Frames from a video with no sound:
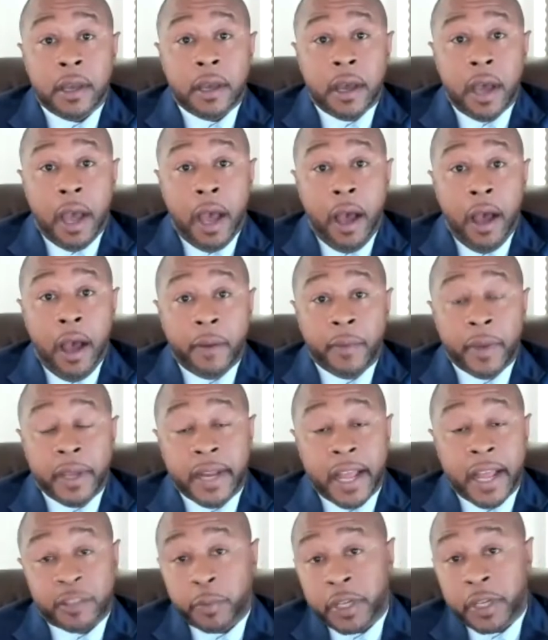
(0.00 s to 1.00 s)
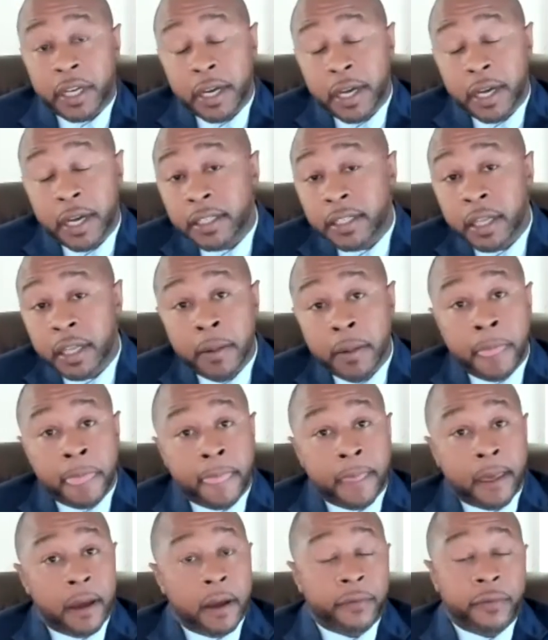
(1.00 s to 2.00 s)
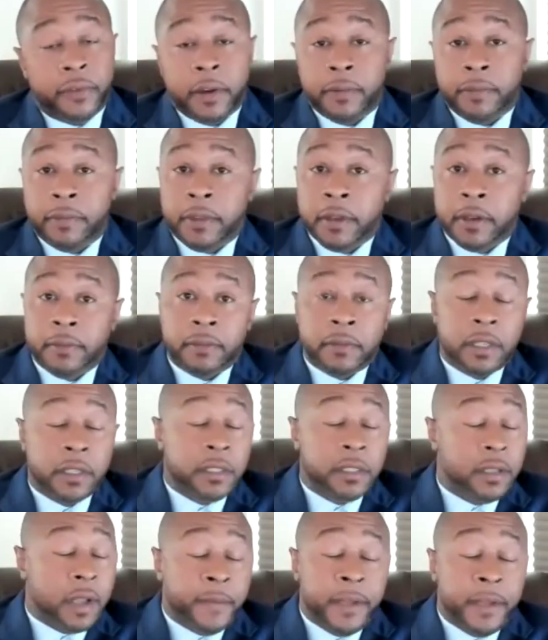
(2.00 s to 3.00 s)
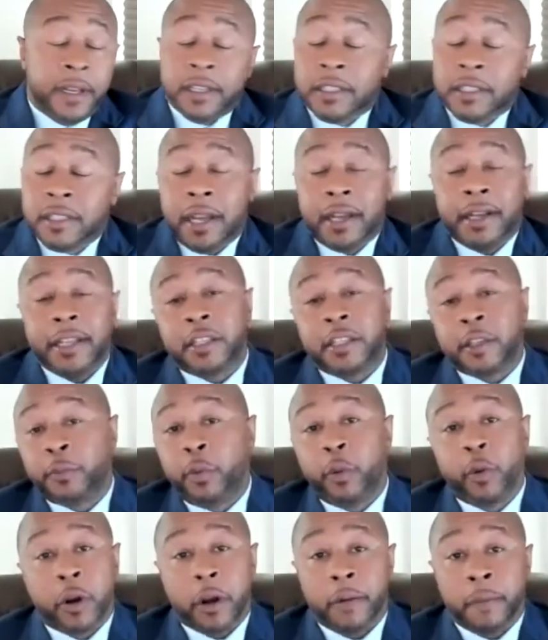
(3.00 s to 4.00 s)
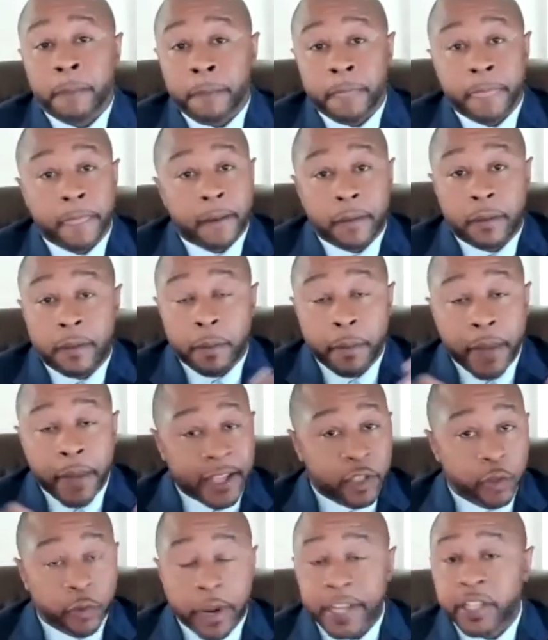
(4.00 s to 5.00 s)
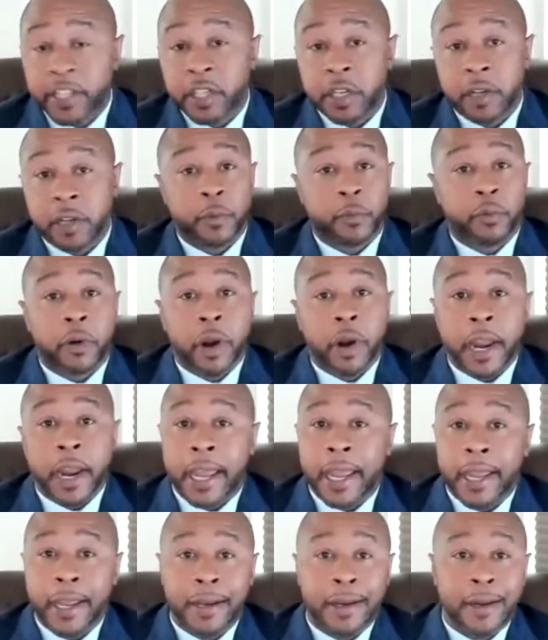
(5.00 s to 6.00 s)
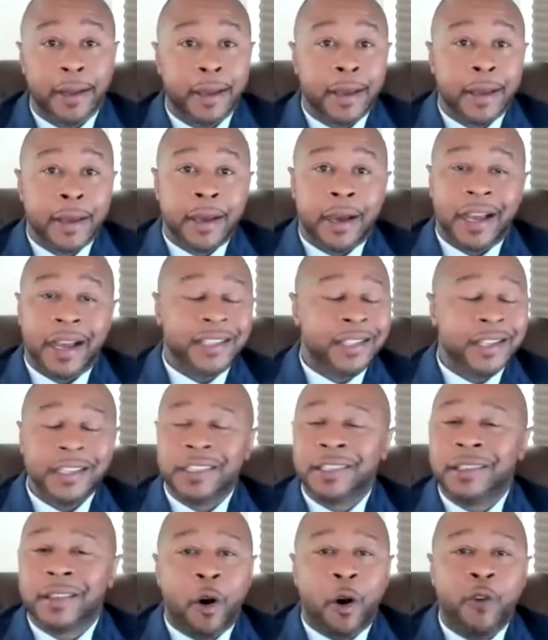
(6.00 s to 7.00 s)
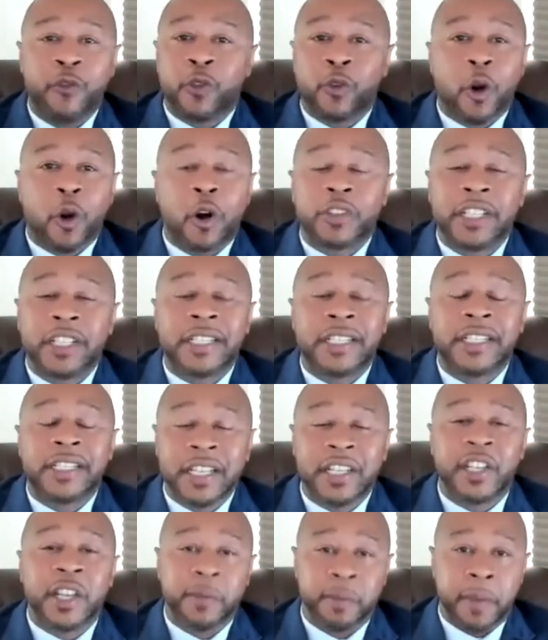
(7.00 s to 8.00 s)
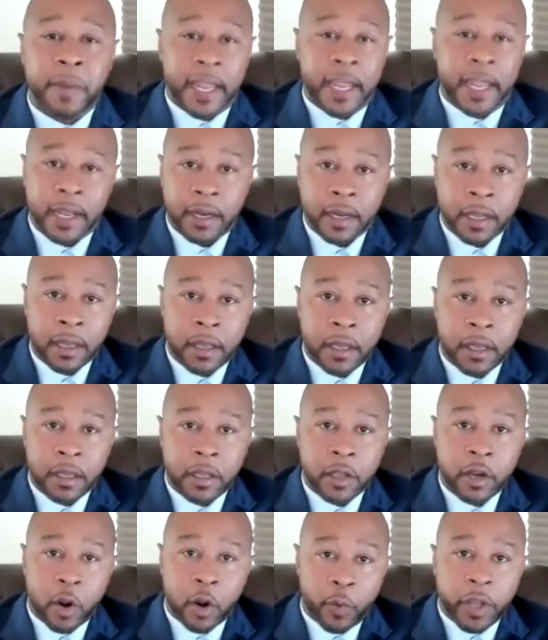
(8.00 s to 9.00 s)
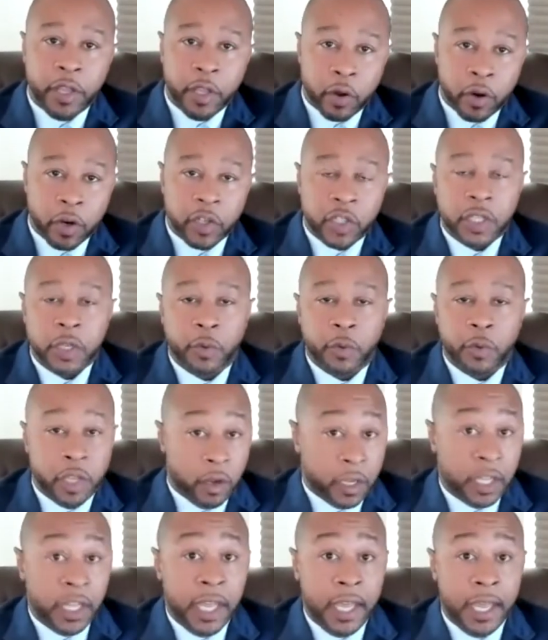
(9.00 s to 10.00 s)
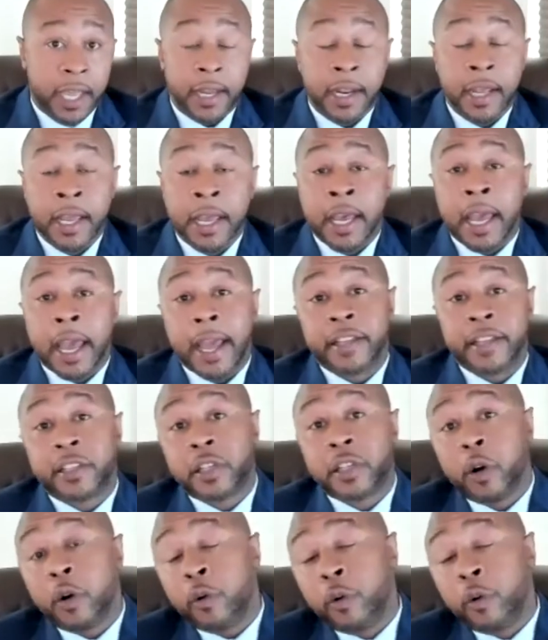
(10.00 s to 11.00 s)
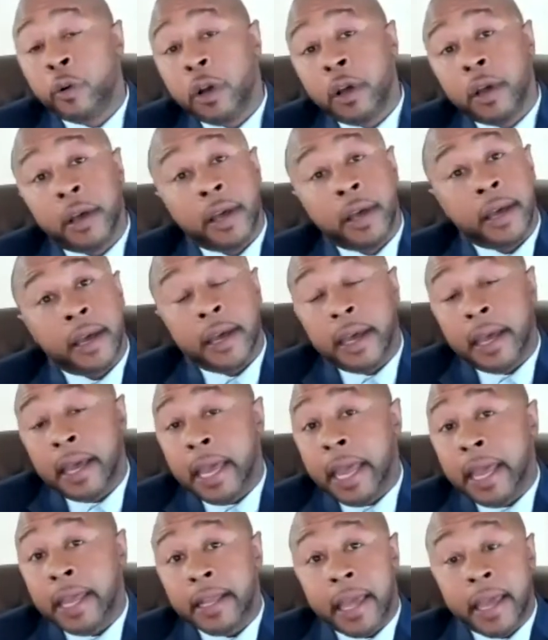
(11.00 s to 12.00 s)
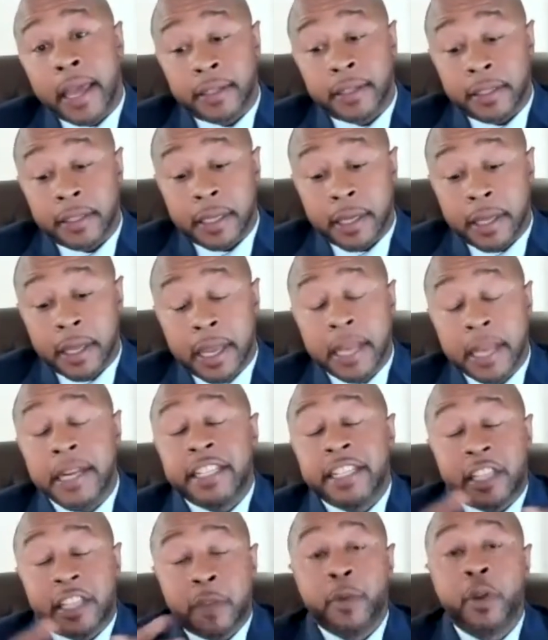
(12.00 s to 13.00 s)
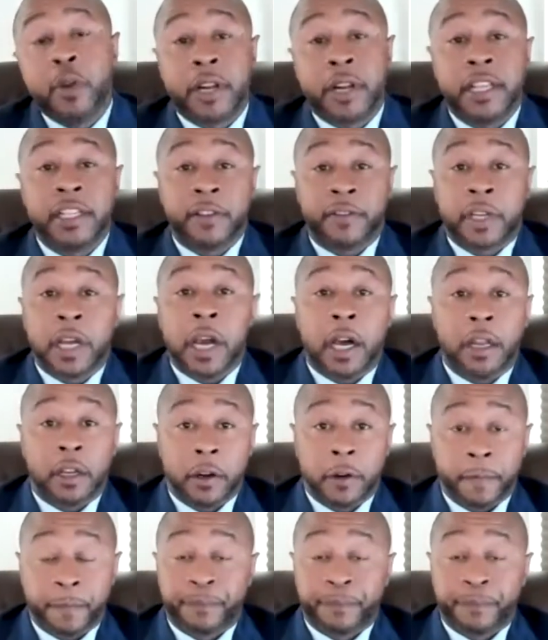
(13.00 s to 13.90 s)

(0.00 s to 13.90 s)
and that's because of the studies support the maturation of the brain, like just overall decision making. You know, when you're a kid, and so it's in these communities of color